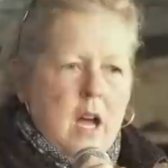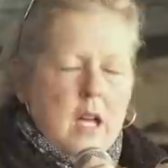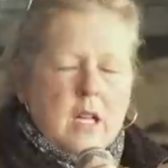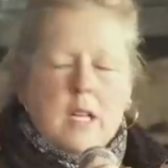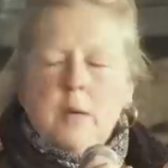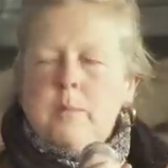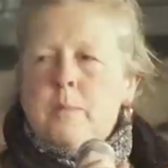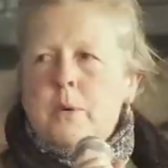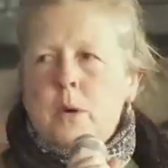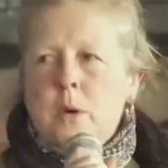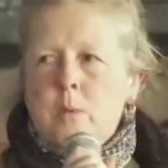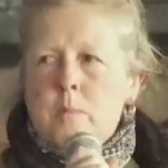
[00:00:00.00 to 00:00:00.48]

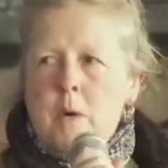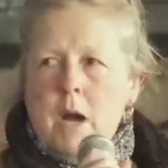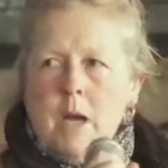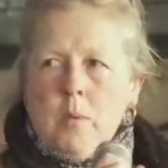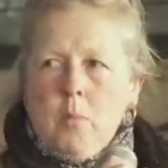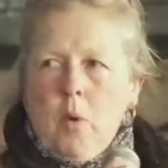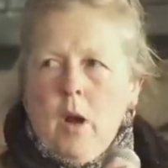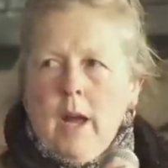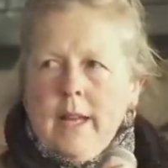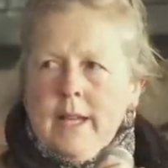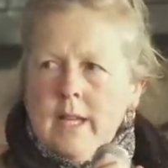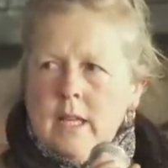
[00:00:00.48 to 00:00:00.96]
can pull my
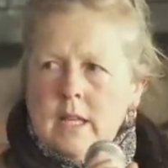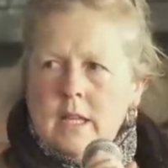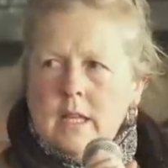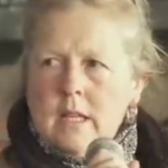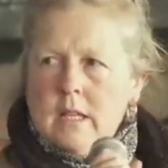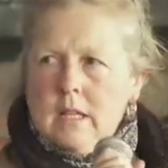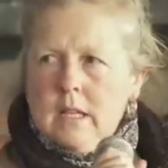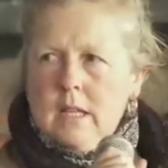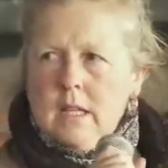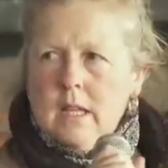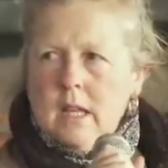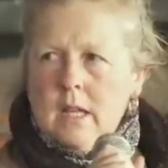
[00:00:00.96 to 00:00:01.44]
weight
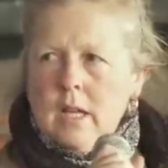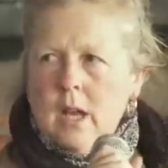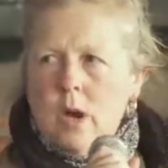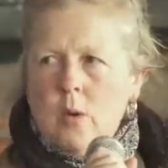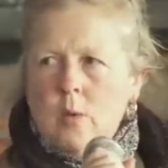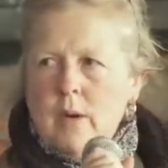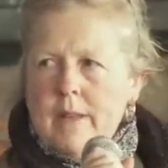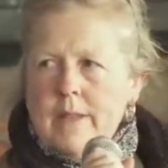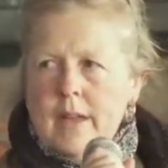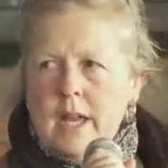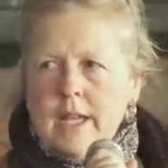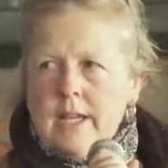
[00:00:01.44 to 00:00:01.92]

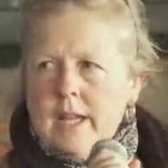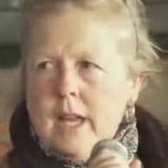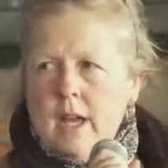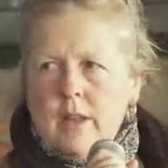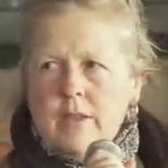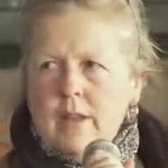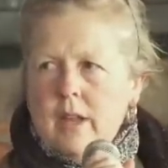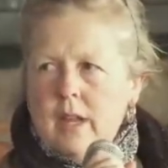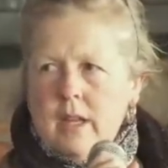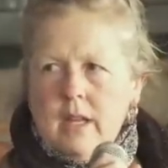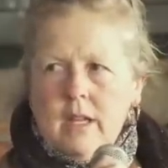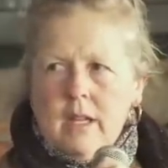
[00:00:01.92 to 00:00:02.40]
along with any
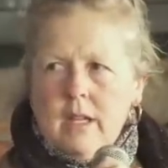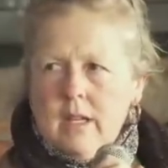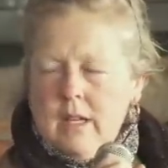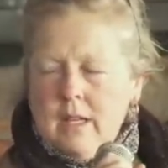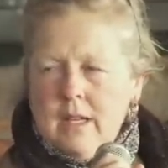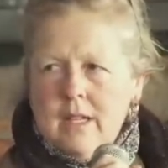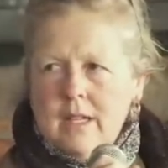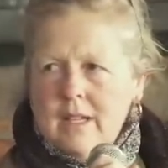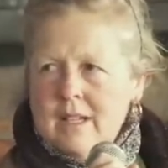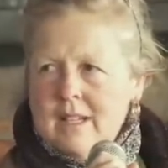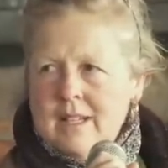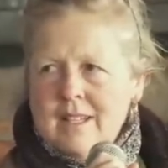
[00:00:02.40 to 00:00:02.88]
other
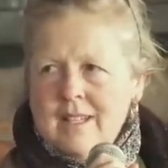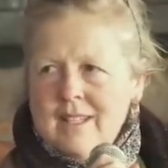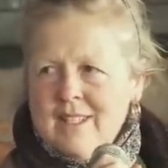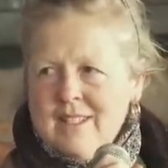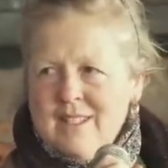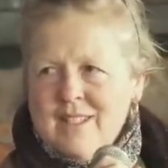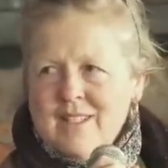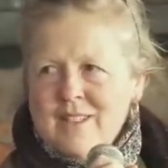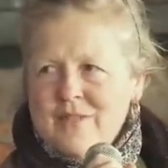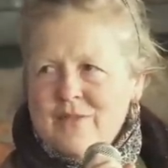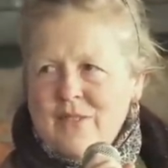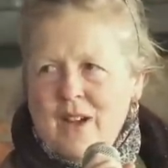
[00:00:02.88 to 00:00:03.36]

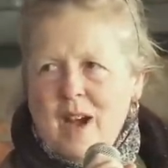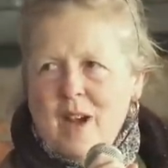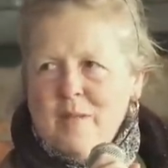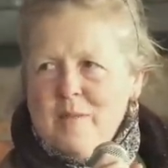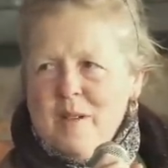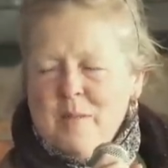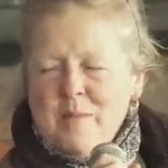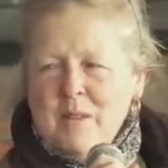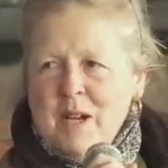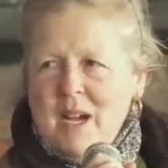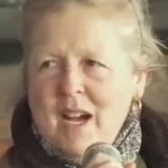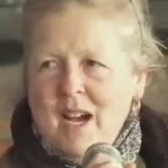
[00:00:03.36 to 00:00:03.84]

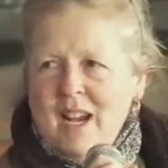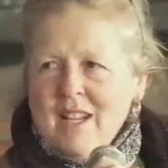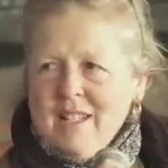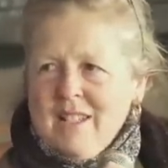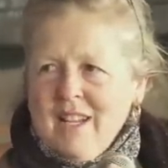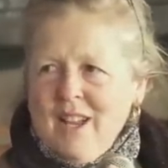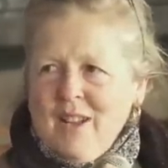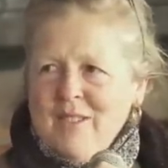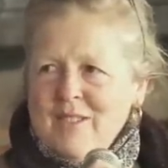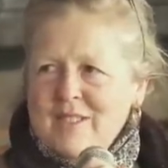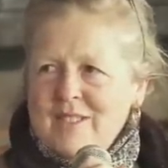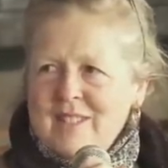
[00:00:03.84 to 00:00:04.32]
farmer, but I
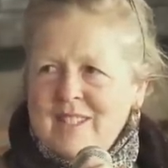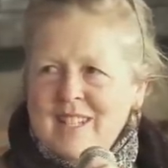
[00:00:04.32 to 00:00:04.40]
don't,